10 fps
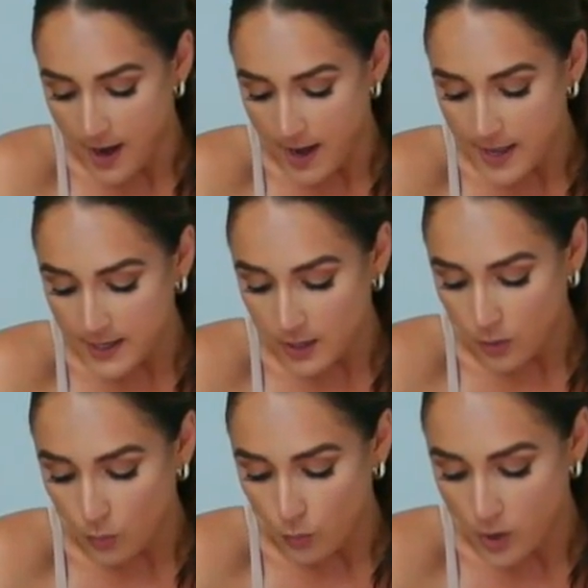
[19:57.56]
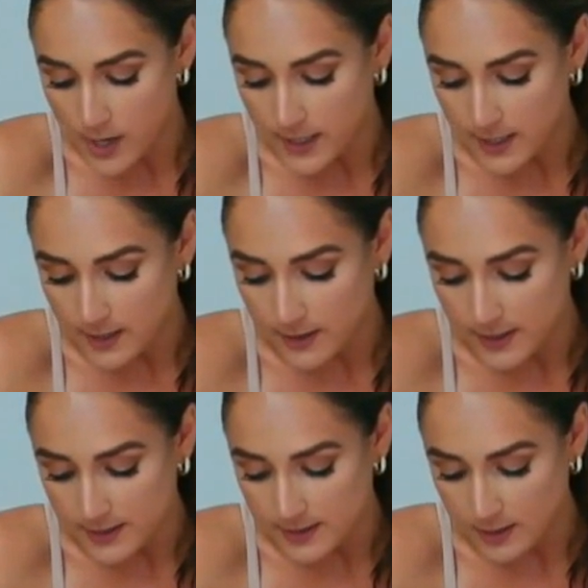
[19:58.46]
I wanted
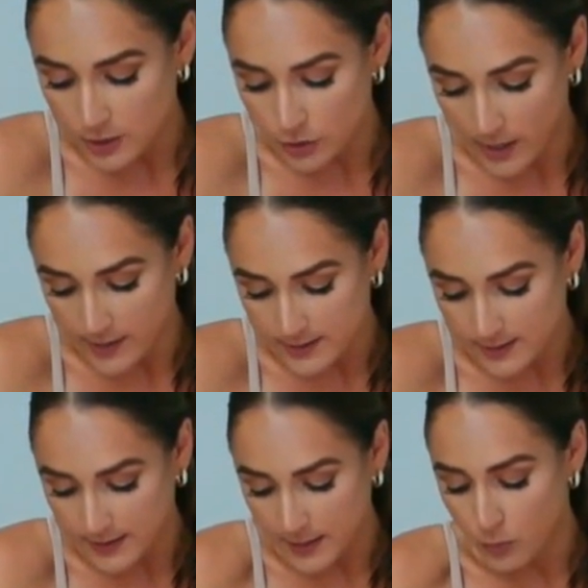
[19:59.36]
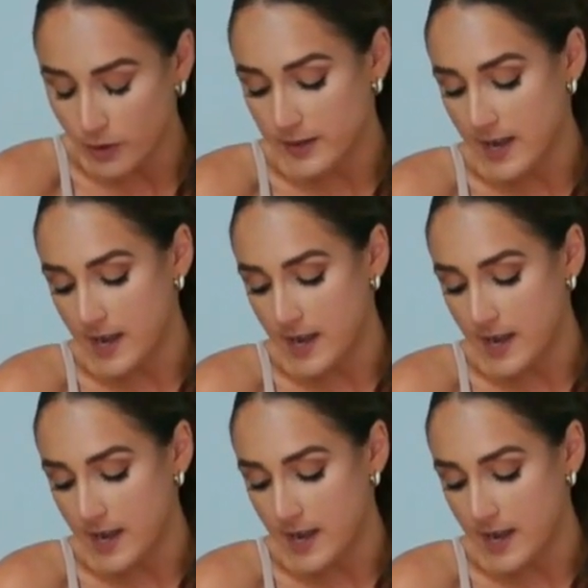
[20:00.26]
this dress like more than